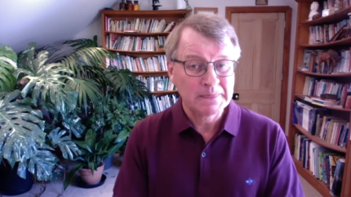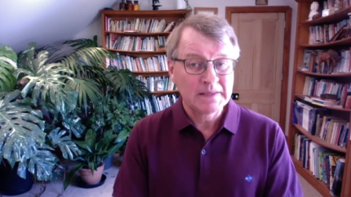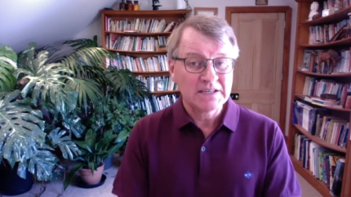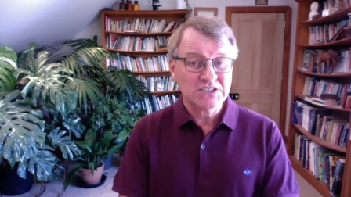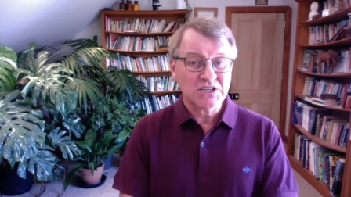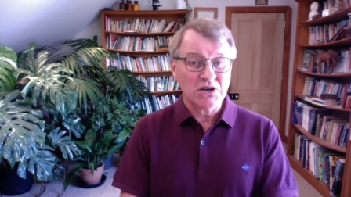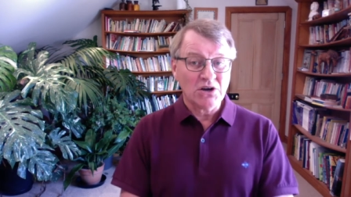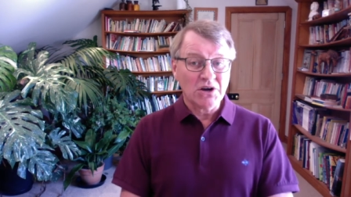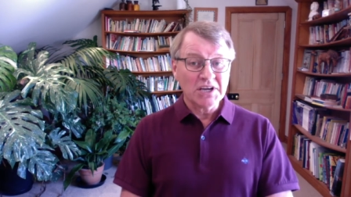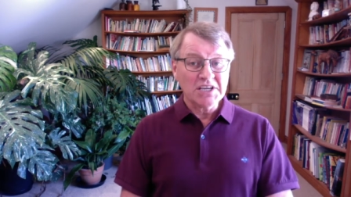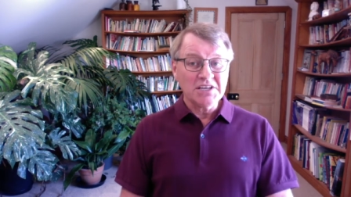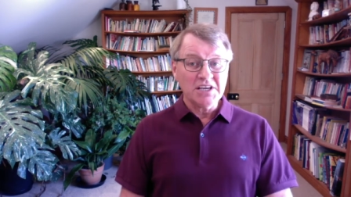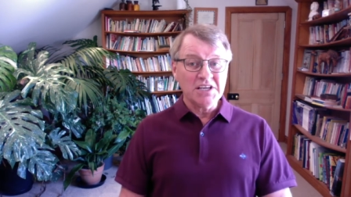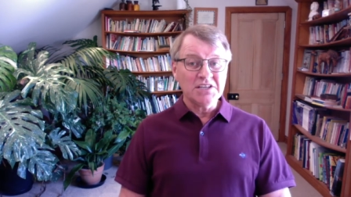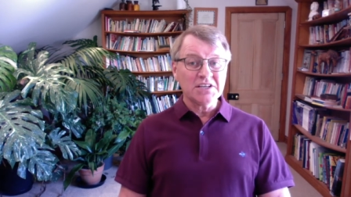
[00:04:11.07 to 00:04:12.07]
So
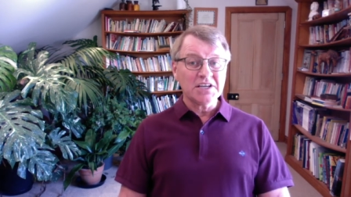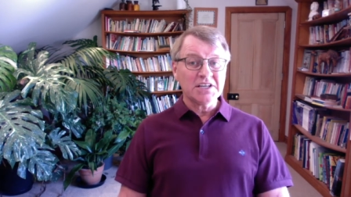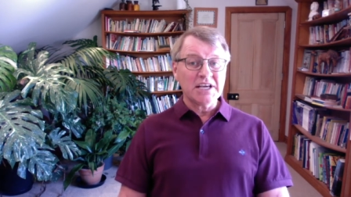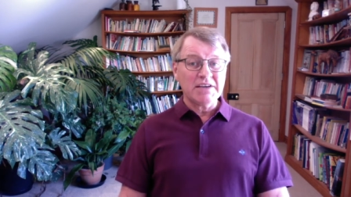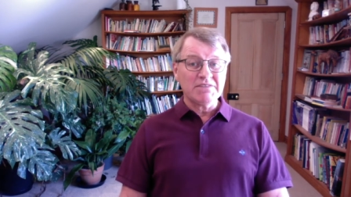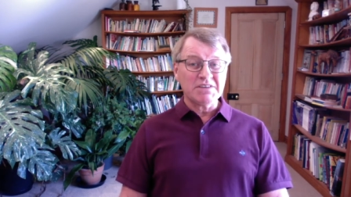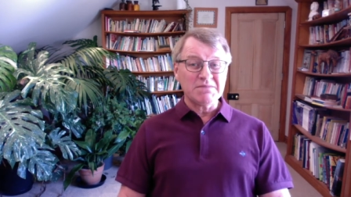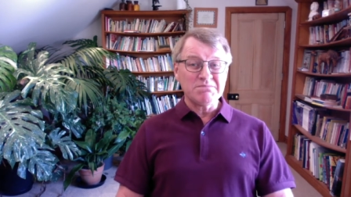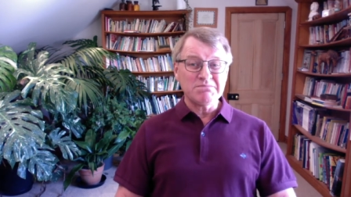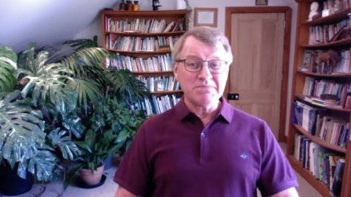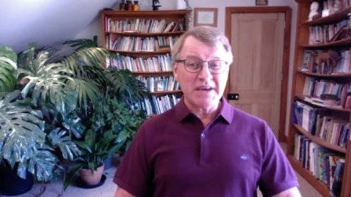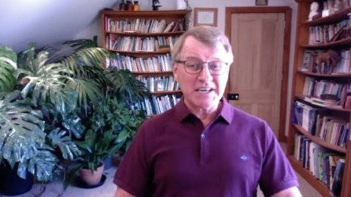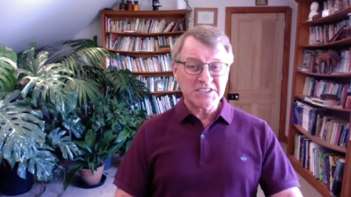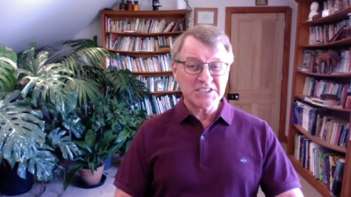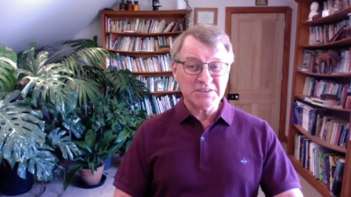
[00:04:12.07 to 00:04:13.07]
iodine can have a
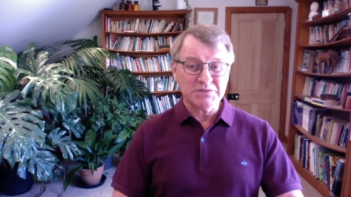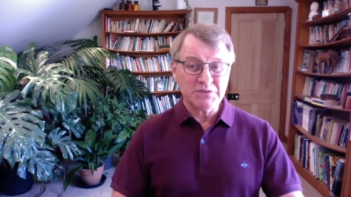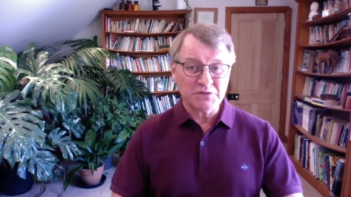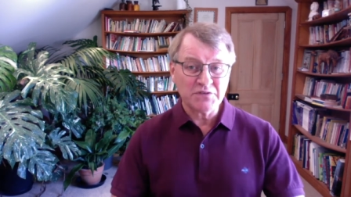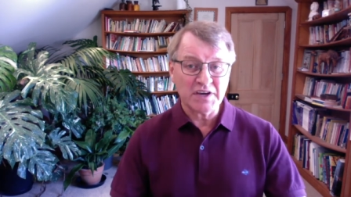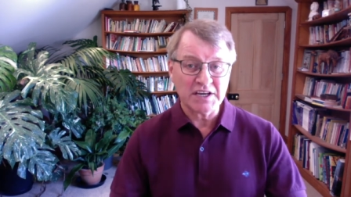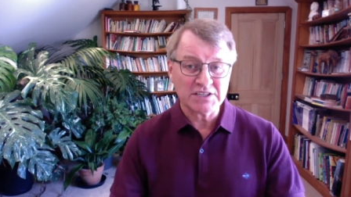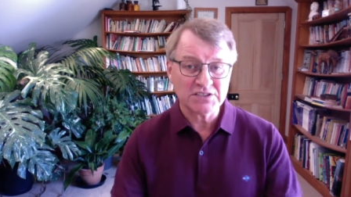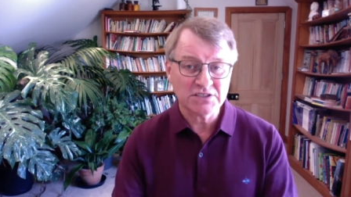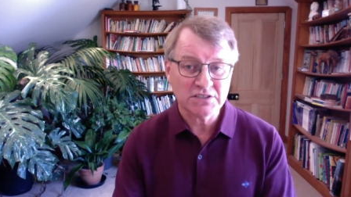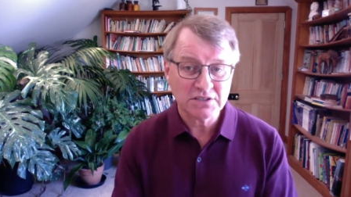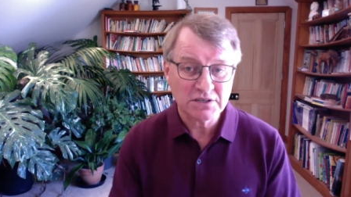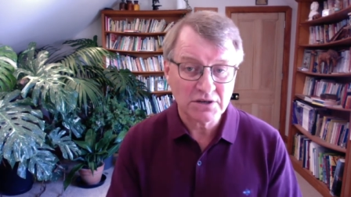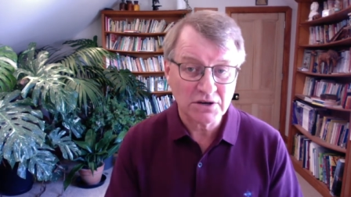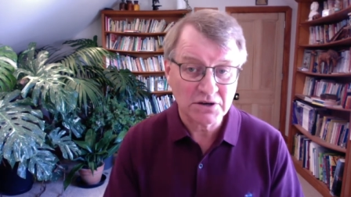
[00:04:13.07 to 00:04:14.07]
massive effect
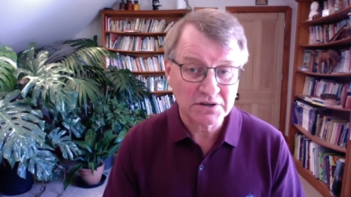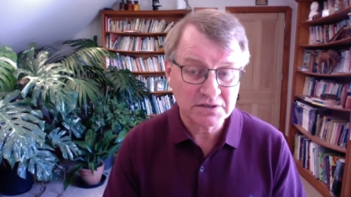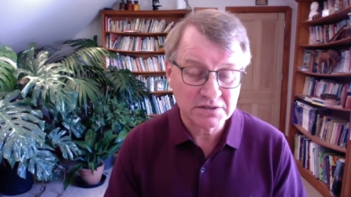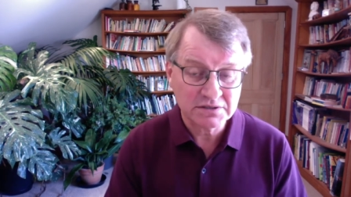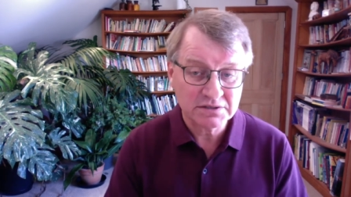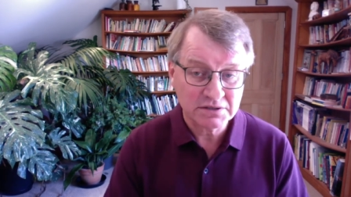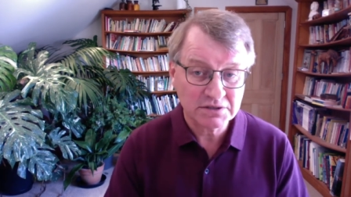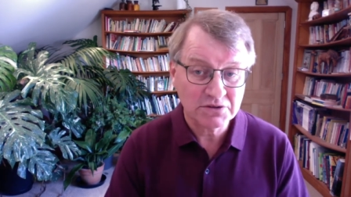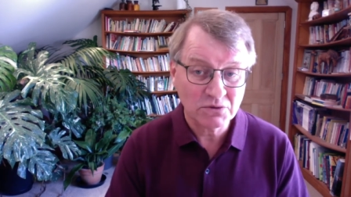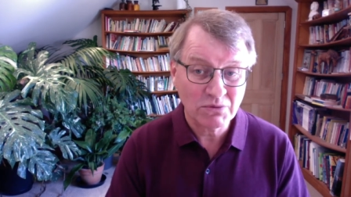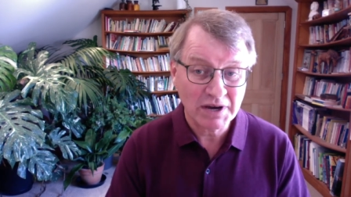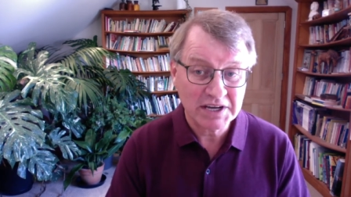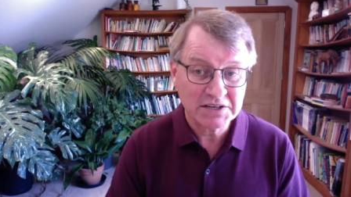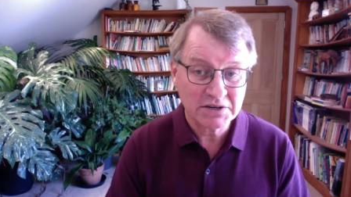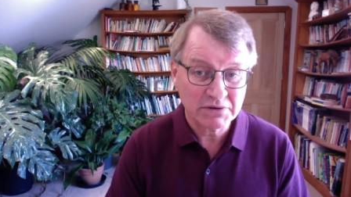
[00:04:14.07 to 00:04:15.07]
on the
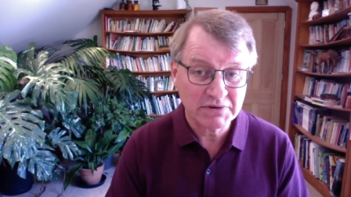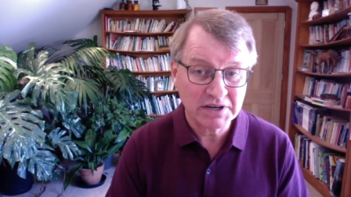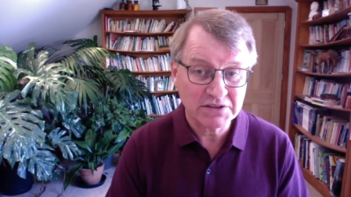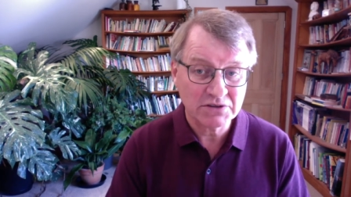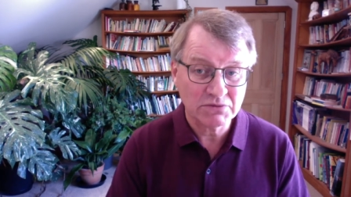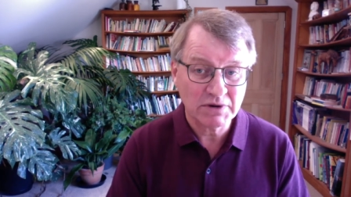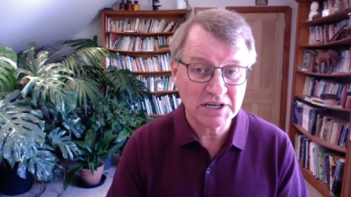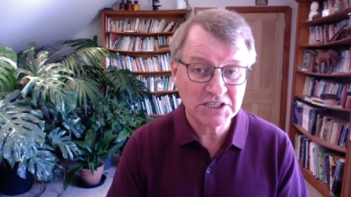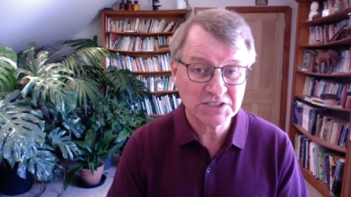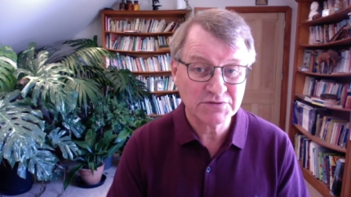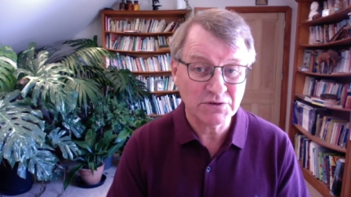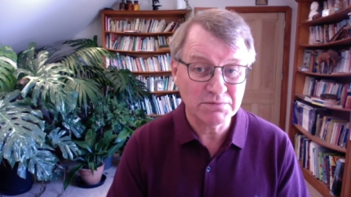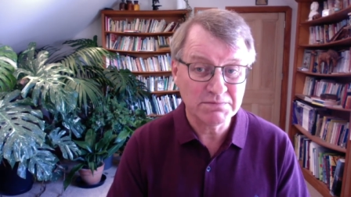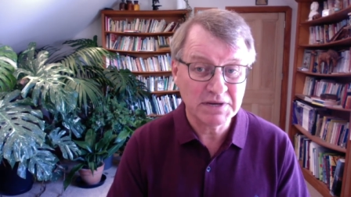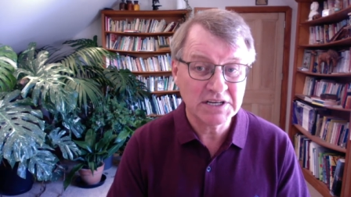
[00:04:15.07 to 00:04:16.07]
weight around the waist
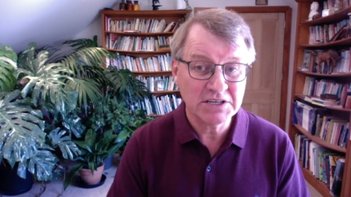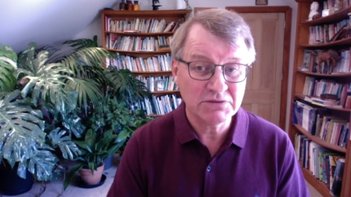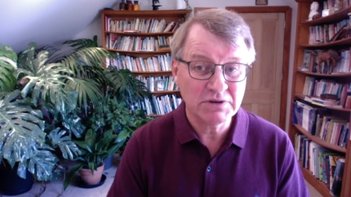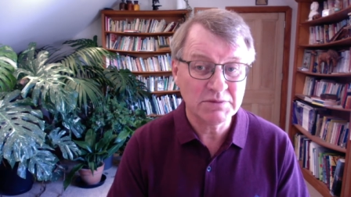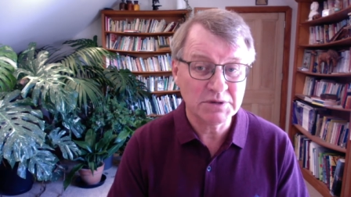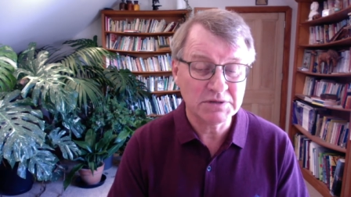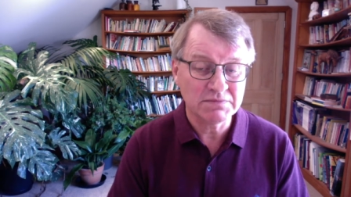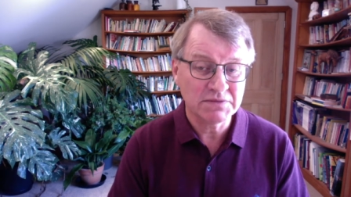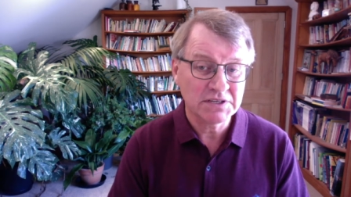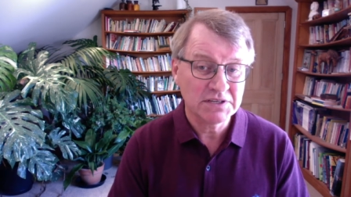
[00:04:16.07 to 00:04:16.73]
for many women.